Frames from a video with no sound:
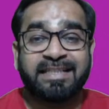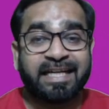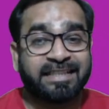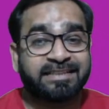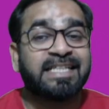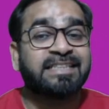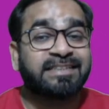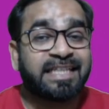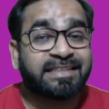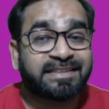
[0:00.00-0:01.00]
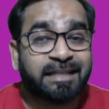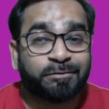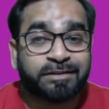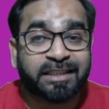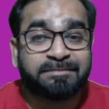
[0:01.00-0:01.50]
that is
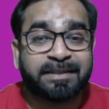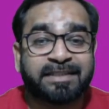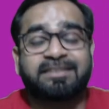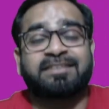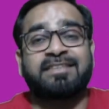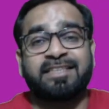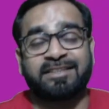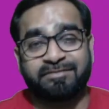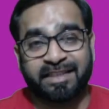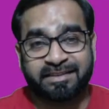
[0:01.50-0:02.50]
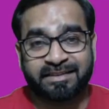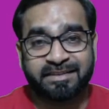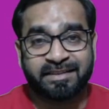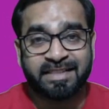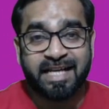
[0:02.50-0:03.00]
6,000 meters, dear students.
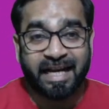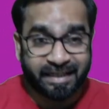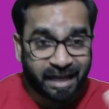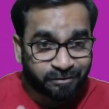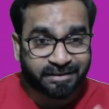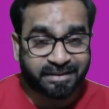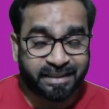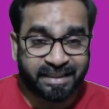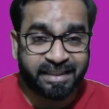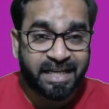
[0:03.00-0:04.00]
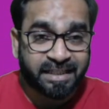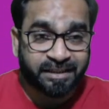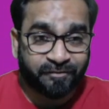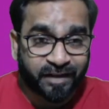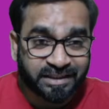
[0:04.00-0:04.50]
And now study the
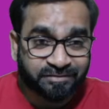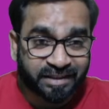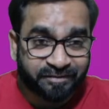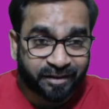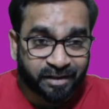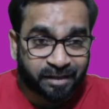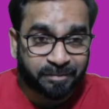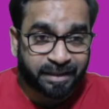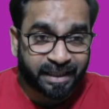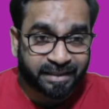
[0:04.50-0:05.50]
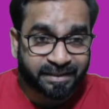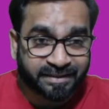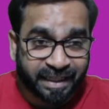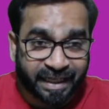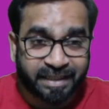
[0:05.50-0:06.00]
first one we have completed. The
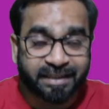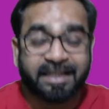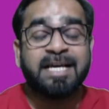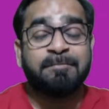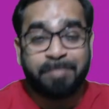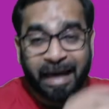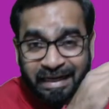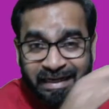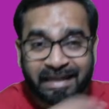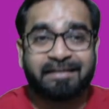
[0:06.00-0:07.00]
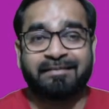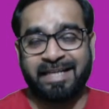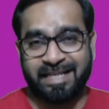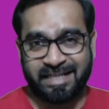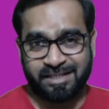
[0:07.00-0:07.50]
second parallel
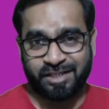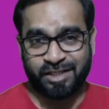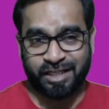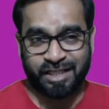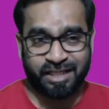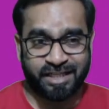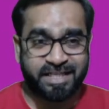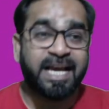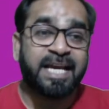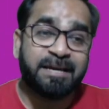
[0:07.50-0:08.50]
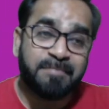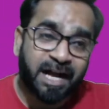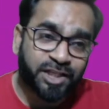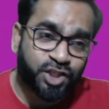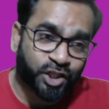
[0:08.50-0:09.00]
range is
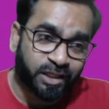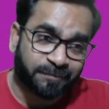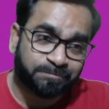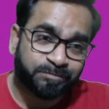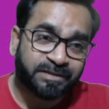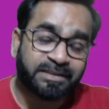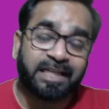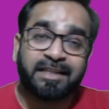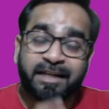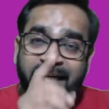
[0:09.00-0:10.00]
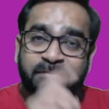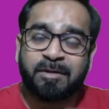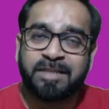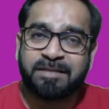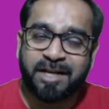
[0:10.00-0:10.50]
Himachal. The other name
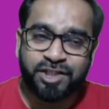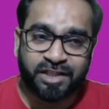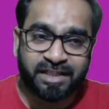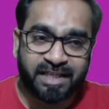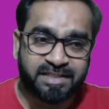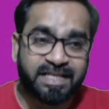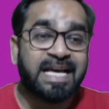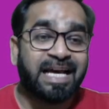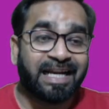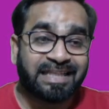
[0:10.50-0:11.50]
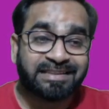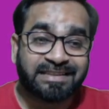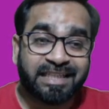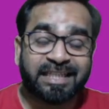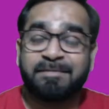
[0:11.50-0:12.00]
of the Himachal is
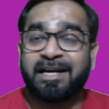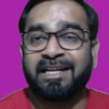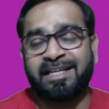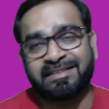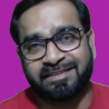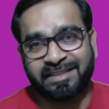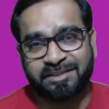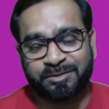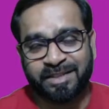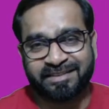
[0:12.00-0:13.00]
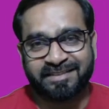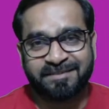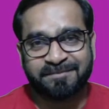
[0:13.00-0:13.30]
Lesser Himalayas, dear students.